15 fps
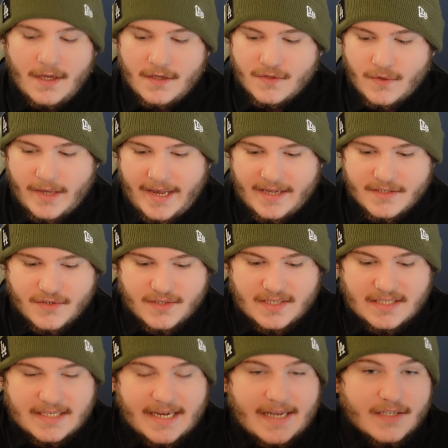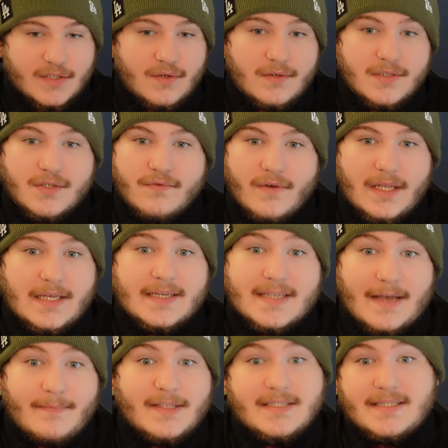So, cancers, it's like as soon as you realize
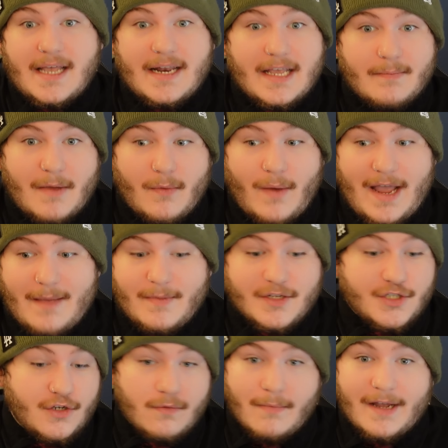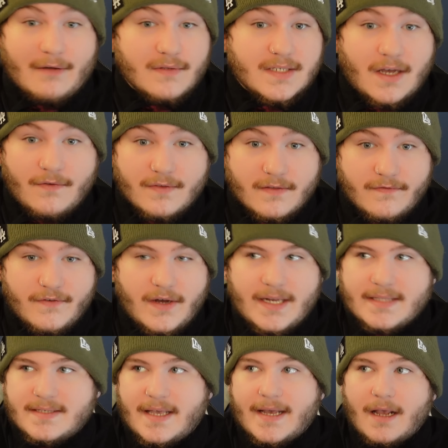I've been standing in my way, I've been shooting my own self in the
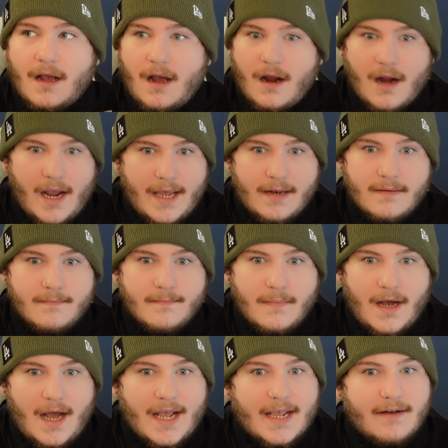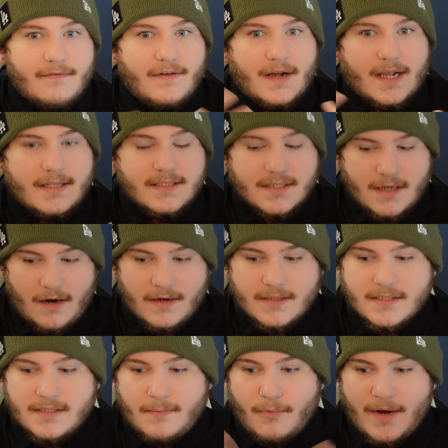foot, it's like, all right, I can fucking
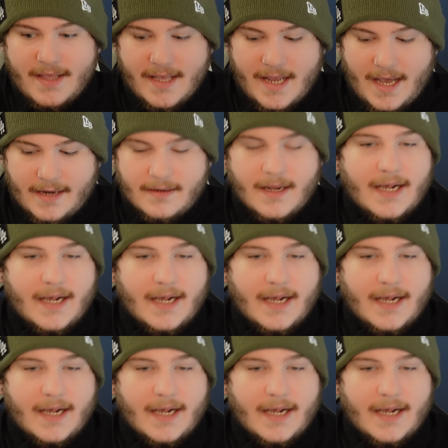start to breathe again.